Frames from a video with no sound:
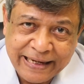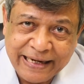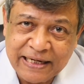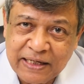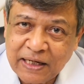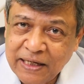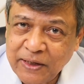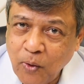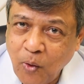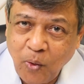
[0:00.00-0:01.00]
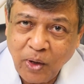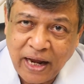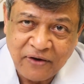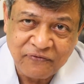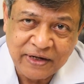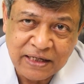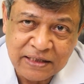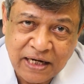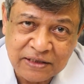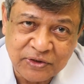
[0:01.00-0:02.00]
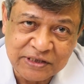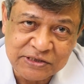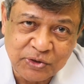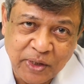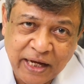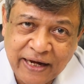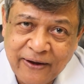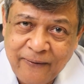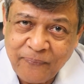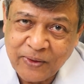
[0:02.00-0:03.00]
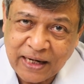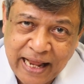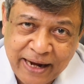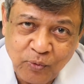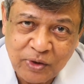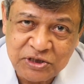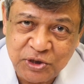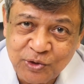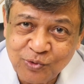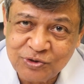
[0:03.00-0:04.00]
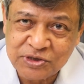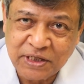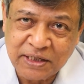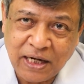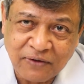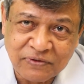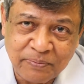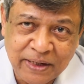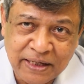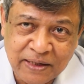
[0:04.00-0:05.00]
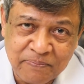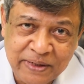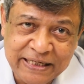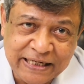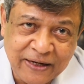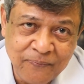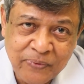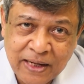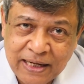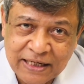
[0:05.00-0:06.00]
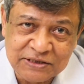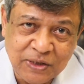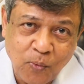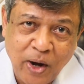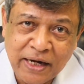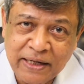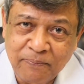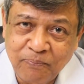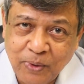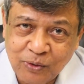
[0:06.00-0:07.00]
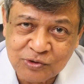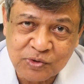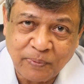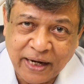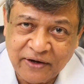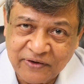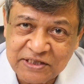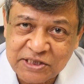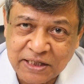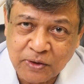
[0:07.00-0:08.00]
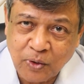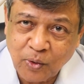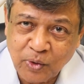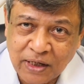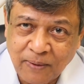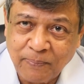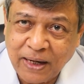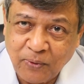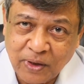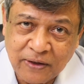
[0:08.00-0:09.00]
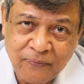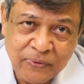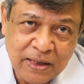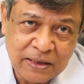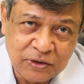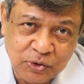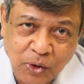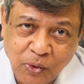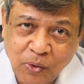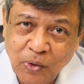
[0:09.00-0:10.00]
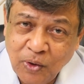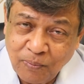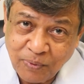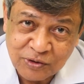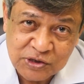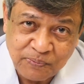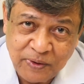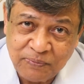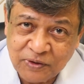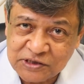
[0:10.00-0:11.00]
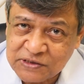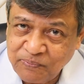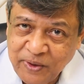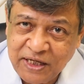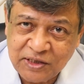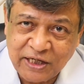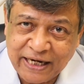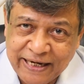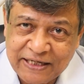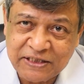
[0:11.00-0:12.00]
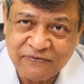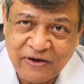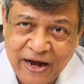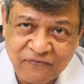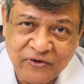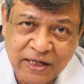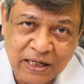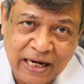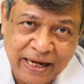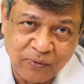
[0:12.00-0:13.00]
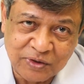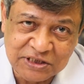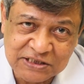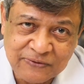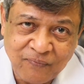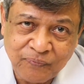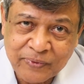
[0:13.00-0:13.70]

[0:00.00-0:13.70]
In nearly all African countries today, the language used in government and media is the one imposed by a recent colonial power. Though most people speak their native African languages,